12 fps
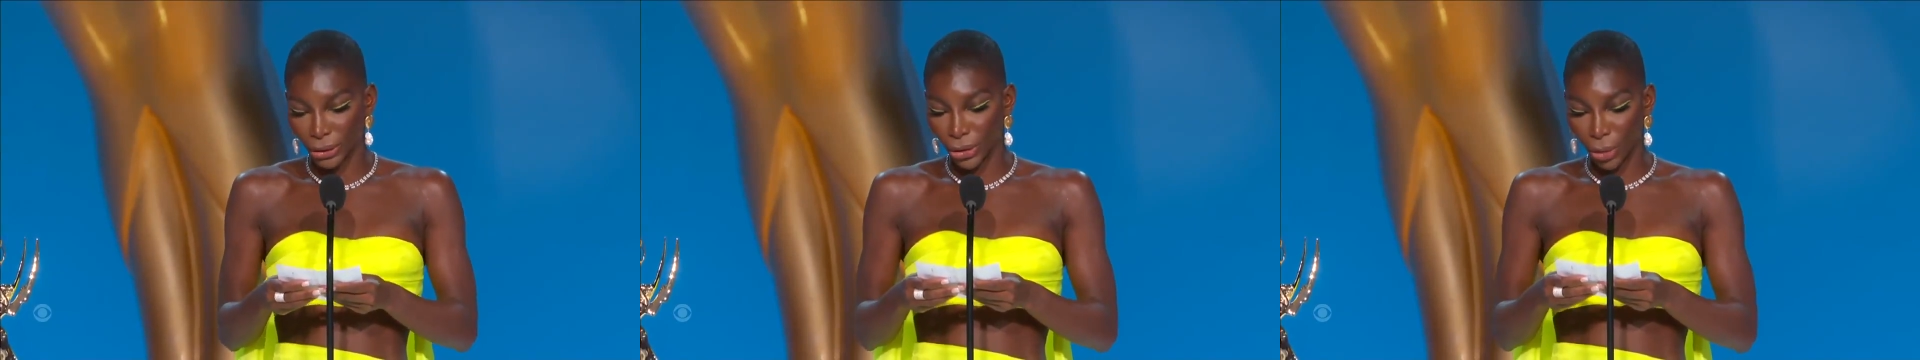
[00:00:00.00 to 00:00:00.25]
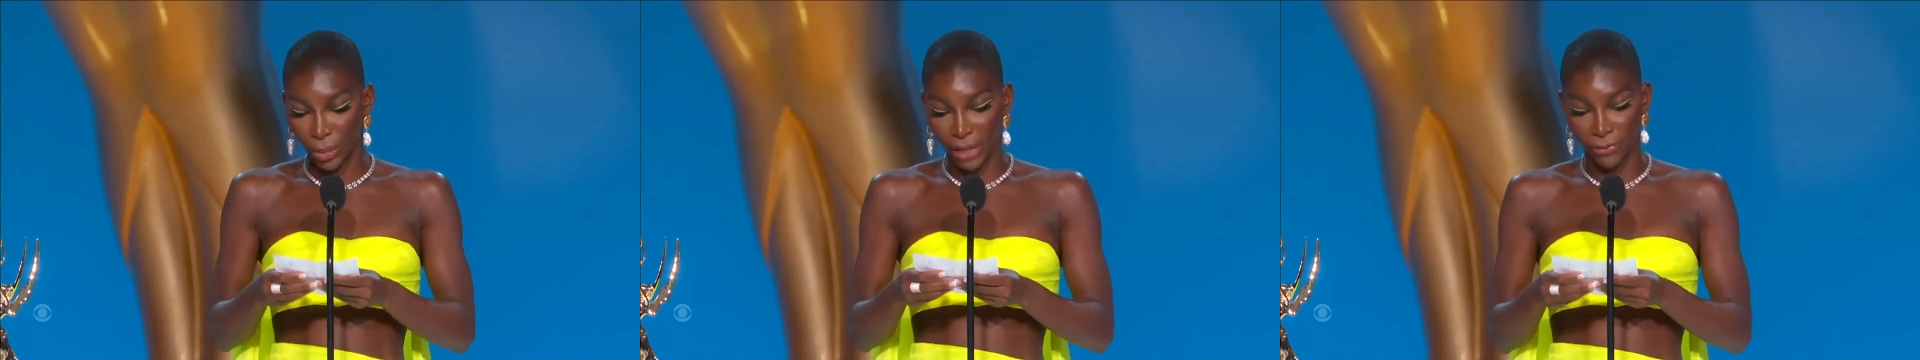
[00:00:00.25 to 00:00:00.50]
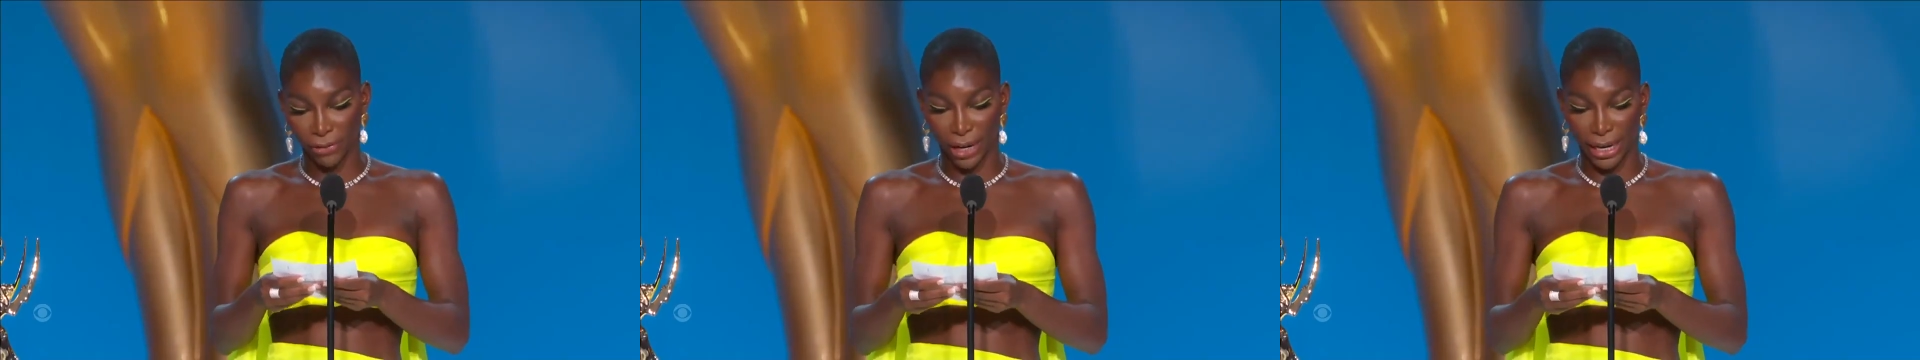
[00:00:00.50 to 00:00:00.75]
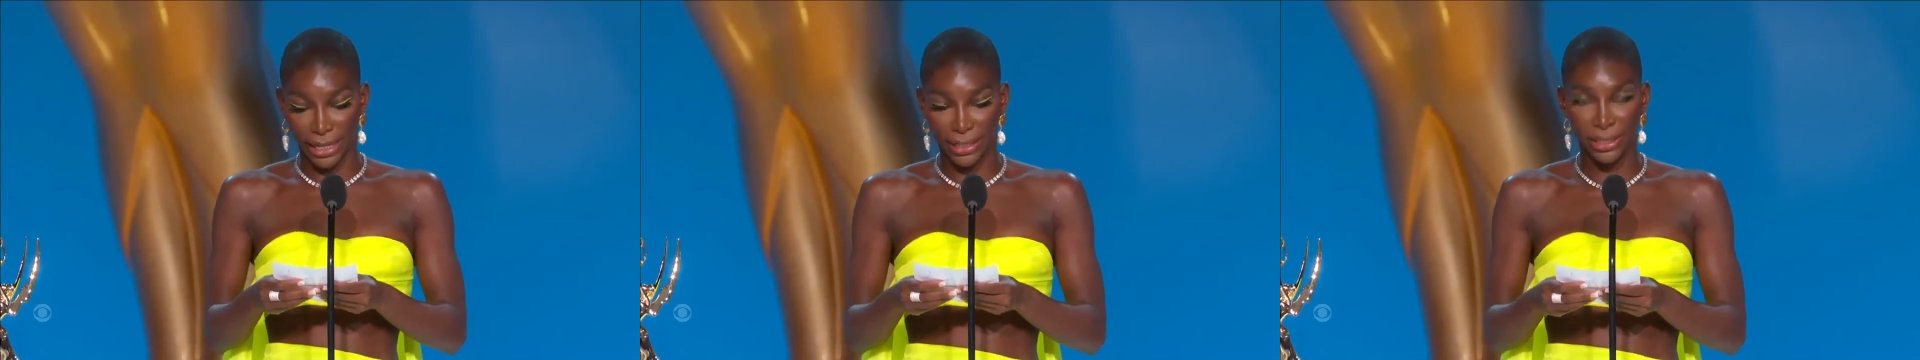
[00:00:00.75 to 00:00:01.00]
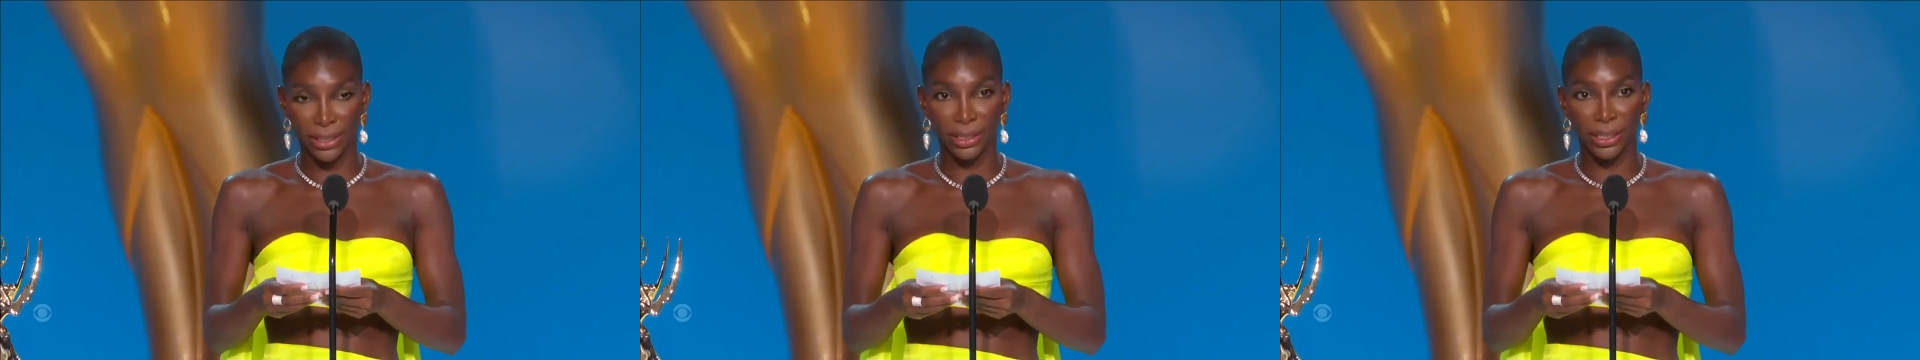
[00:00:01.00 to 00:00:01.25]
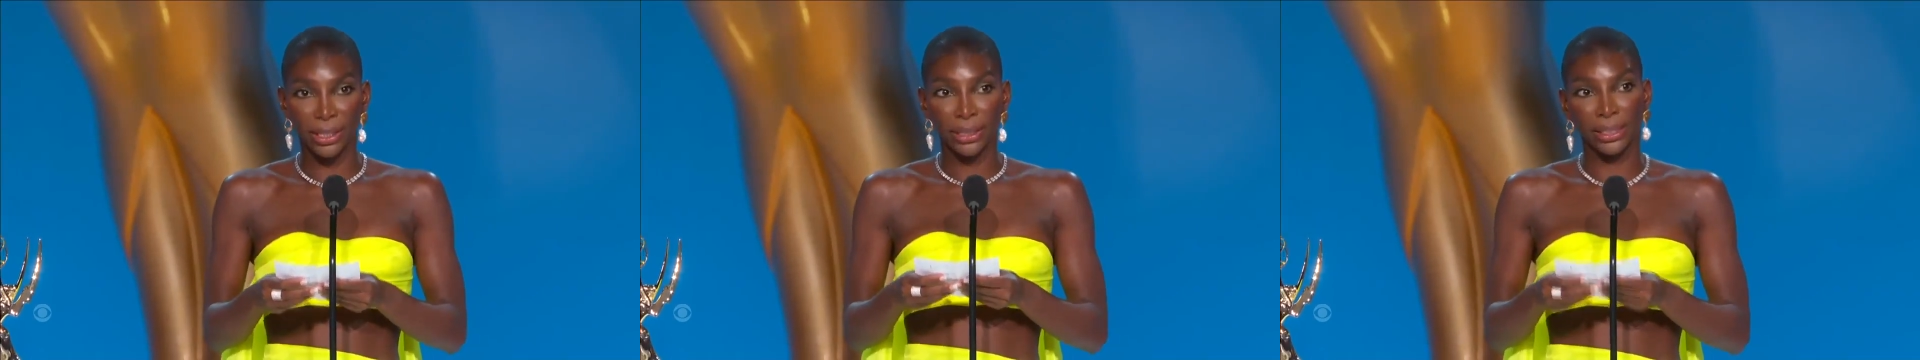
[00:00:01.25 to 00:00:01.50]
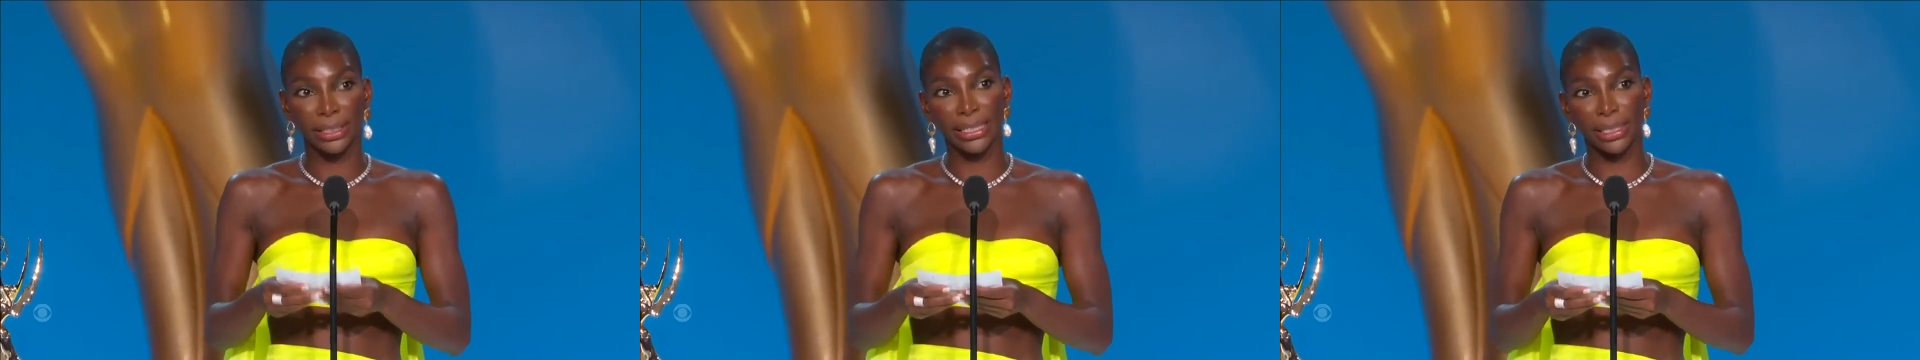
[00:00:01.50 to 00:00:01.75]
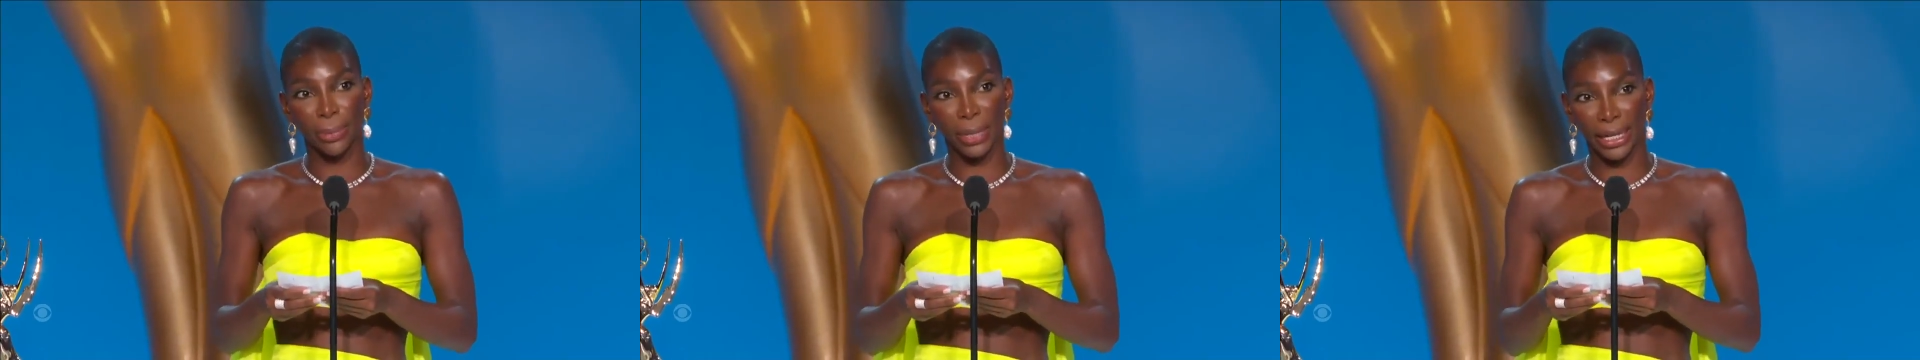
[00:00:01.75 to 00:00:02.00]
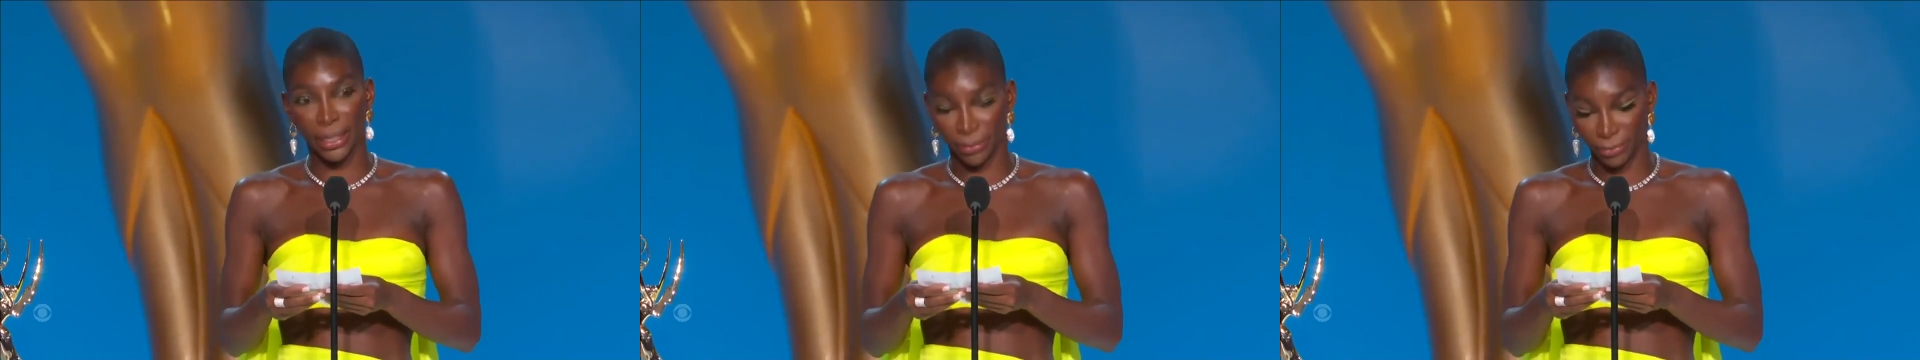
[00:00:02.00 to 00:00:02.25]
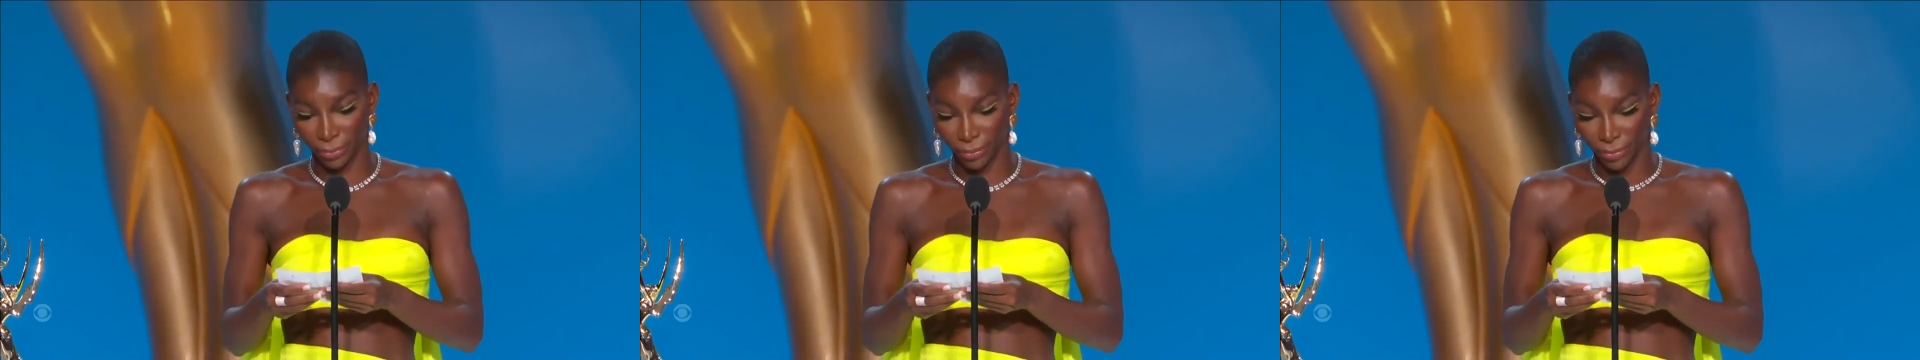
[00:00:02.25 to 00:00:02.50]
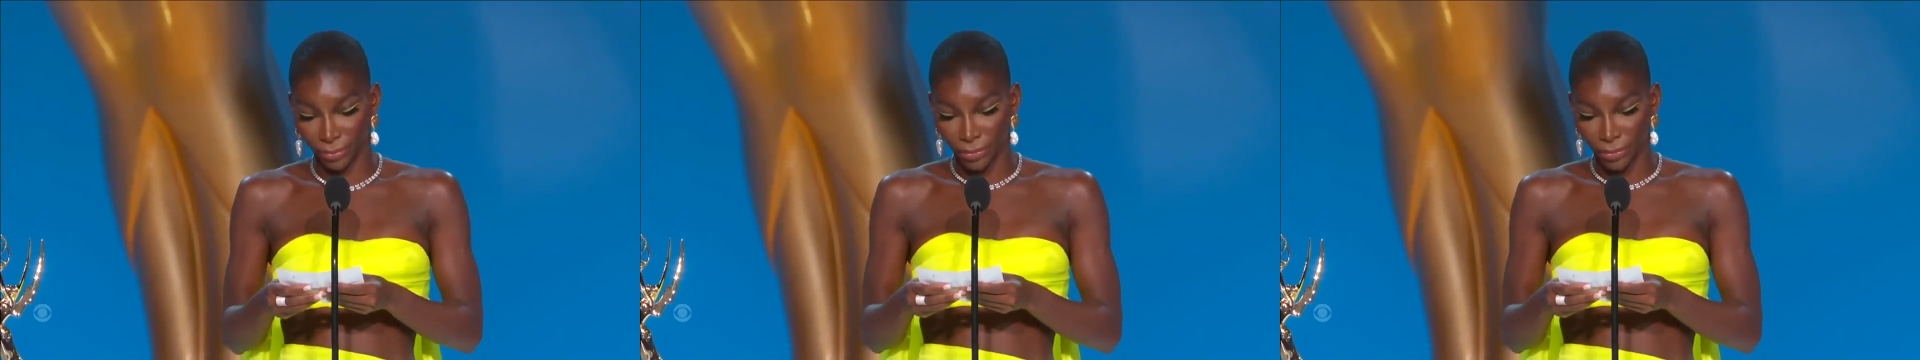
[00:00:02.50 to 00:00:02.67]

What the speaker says: Do not be afraid to disappear